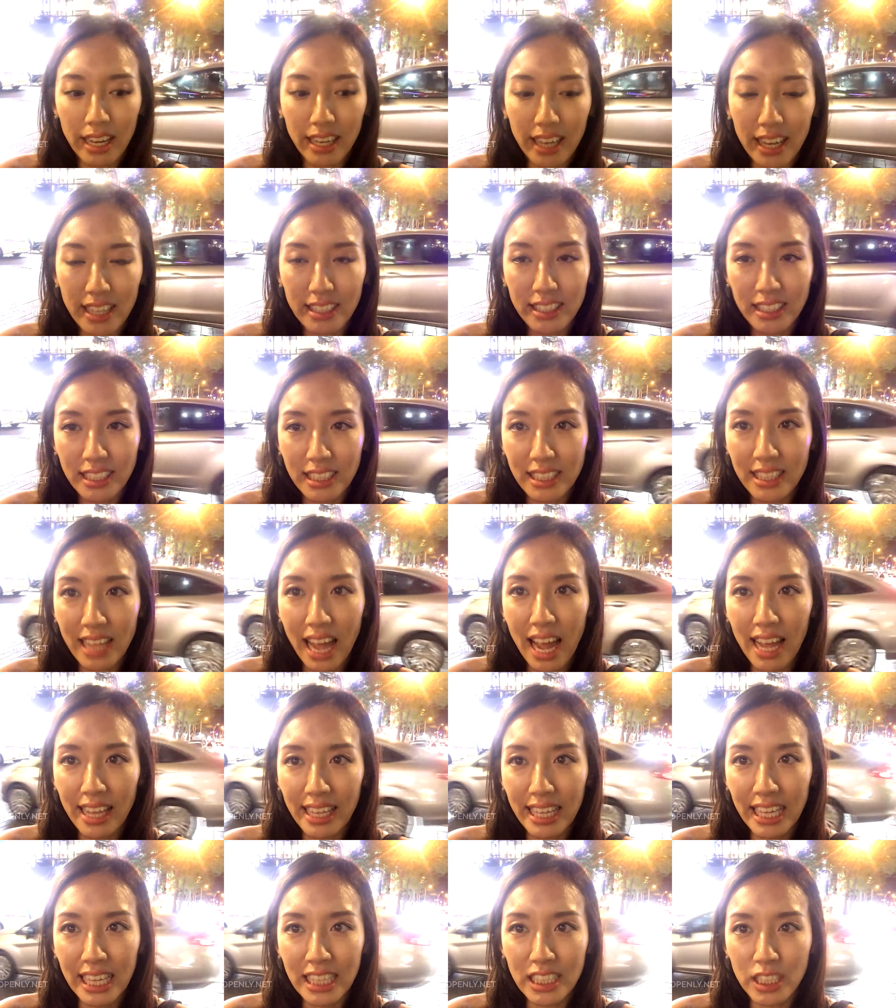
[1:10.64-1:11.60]
I guess it's
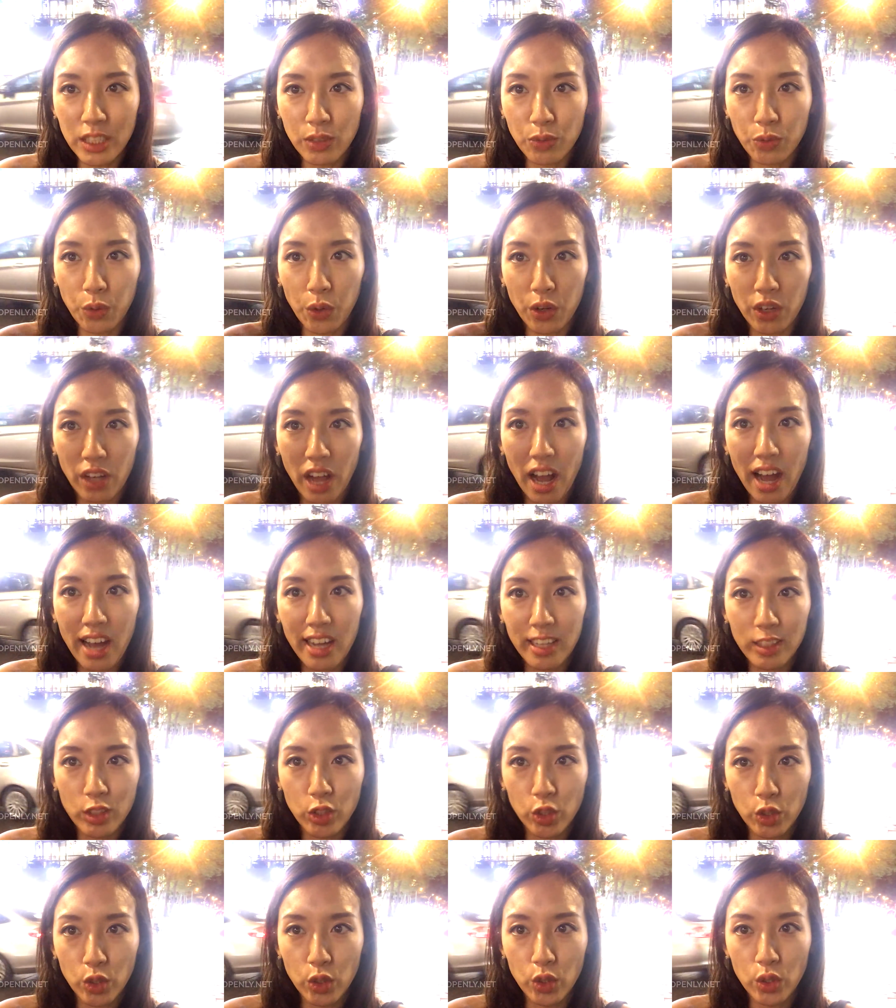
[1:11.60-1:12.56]
not easy for a guy
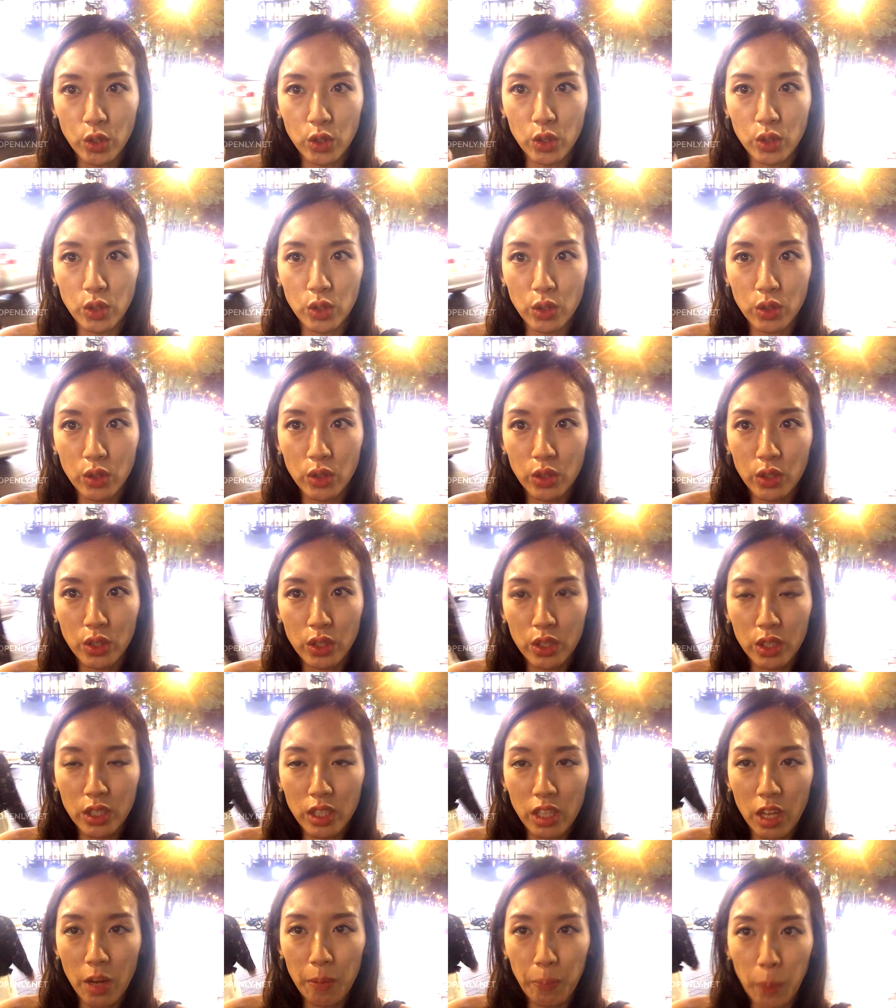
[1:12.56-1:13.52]

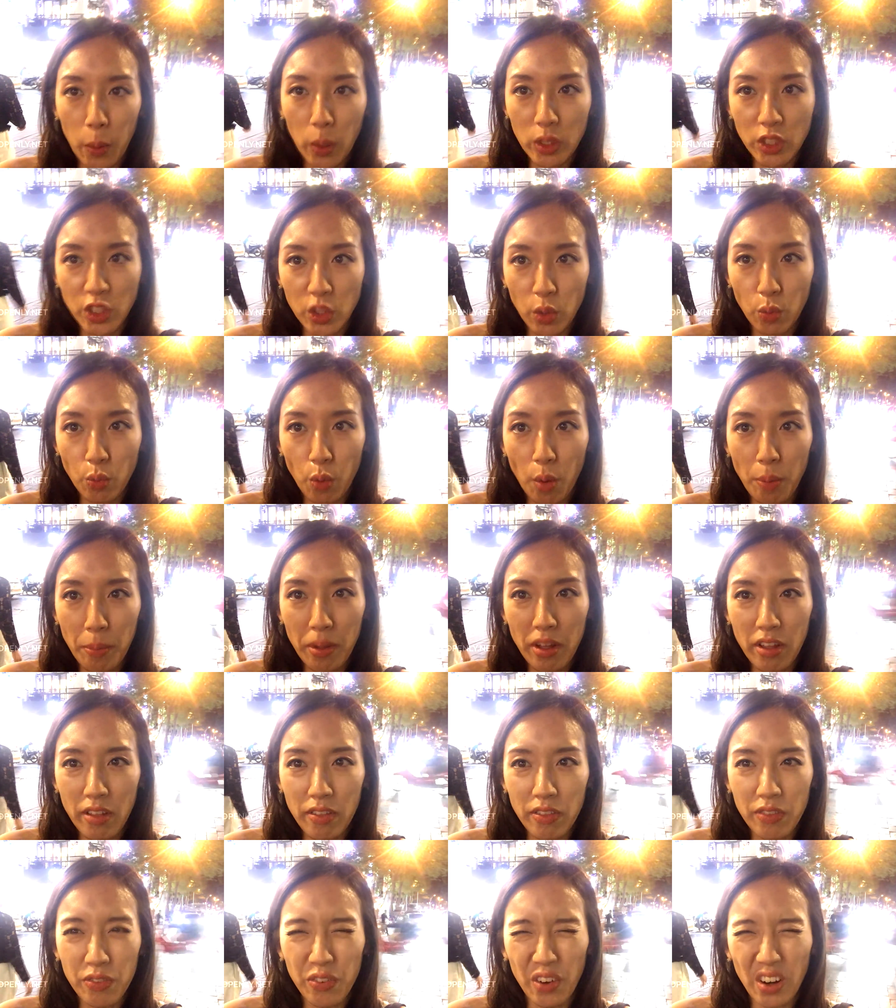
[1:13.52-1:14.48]
to approach a
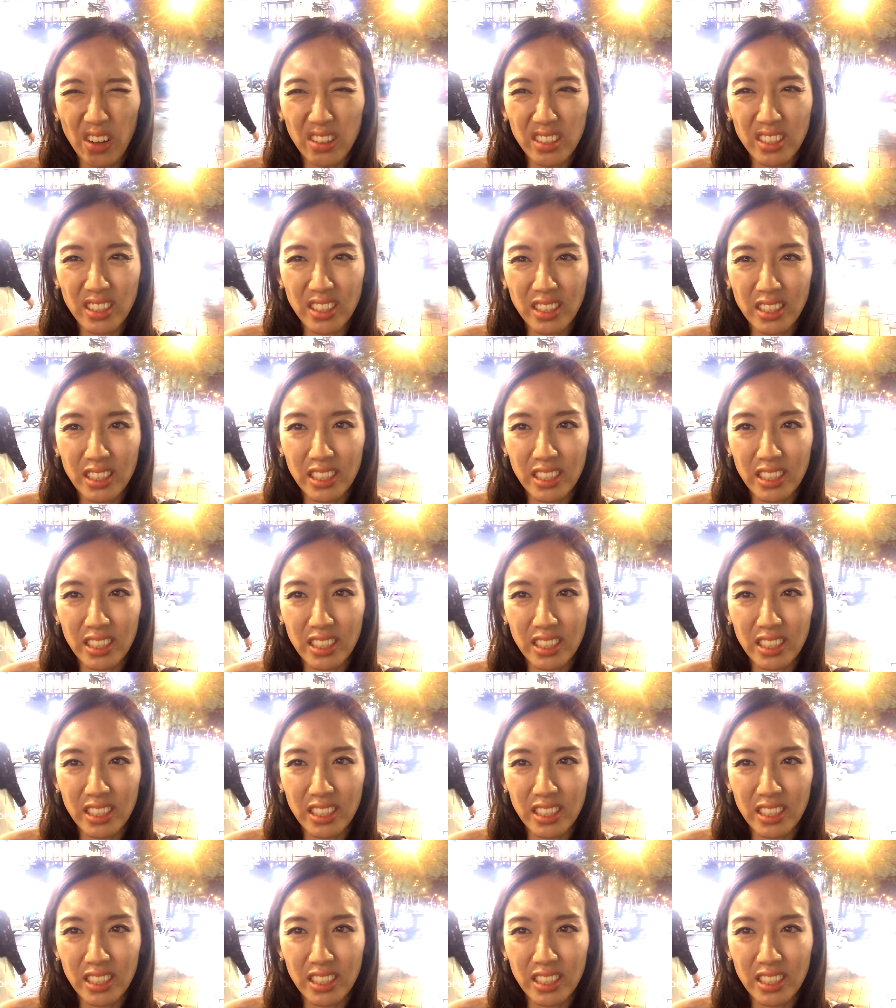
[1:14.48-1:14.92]
woman first.